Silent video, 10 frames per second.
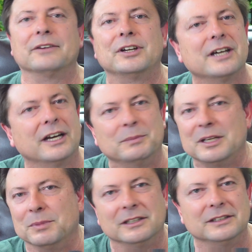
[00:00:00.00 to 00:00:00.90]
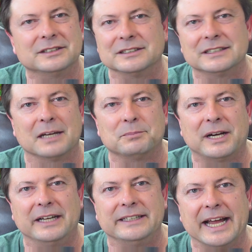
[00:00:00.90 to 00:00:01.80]
Every time anybody listens to that
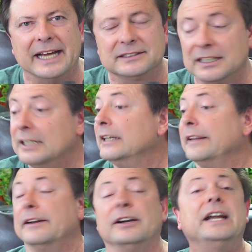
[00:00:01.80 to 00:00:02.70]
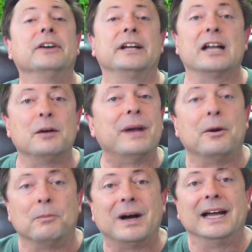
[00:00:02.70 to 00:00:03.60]
podcast, they're hearing
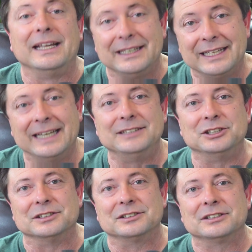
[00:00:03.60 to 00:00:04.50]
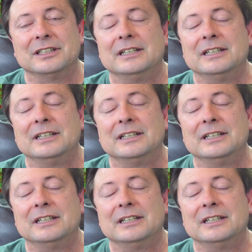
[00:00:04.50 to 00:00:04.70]
about my cages.